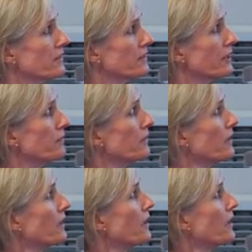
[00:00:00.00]
same.
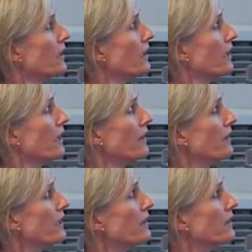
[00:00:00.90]
And
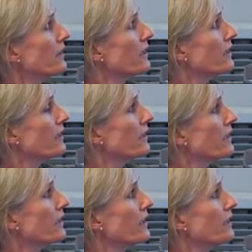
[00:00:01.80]
then
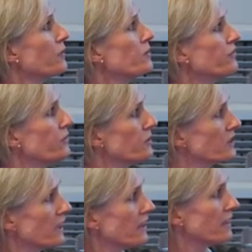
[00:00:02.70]
we move forward
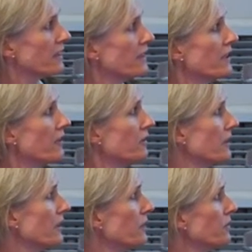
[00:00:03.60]
again. And now
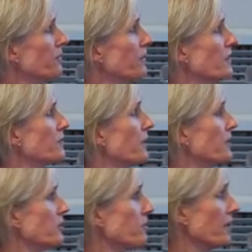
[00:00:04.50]
here we find, back
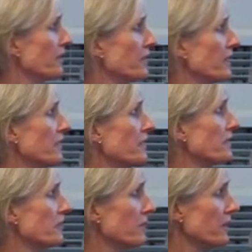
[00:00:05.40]
in Japan again, in the
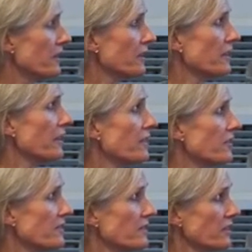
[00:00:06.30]
same clinic, they
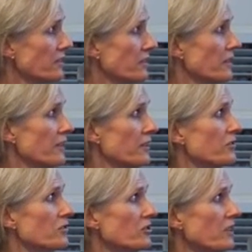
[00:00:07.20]
actually started
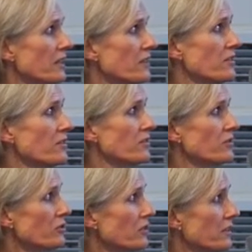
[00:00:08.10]
clinical trials using
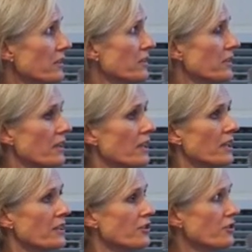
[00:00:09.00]
autologous
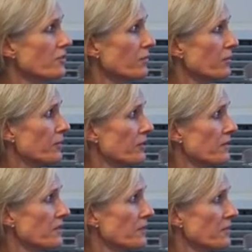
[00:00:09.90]
induced
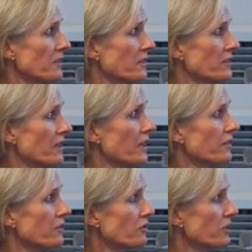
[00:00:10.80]
pluripotent stem cells
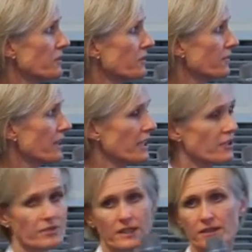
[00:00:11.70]
for the treatment of
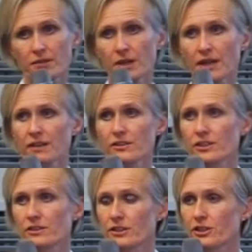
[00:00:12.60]
age-related macular
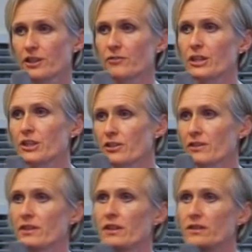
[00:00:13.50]

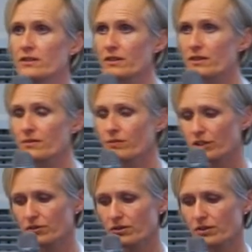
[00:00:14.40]
degeneration. So this is
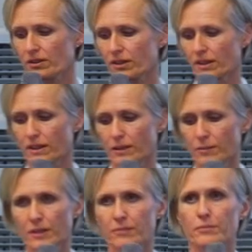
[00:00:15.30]
a
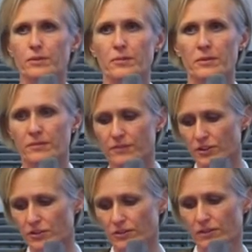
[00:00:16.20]
big problem,
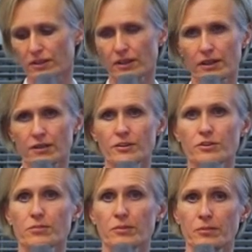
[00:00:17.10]
visual
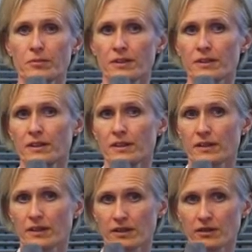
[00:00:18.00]
problem
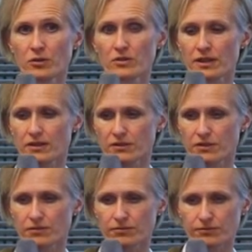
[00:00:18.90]
in older adults.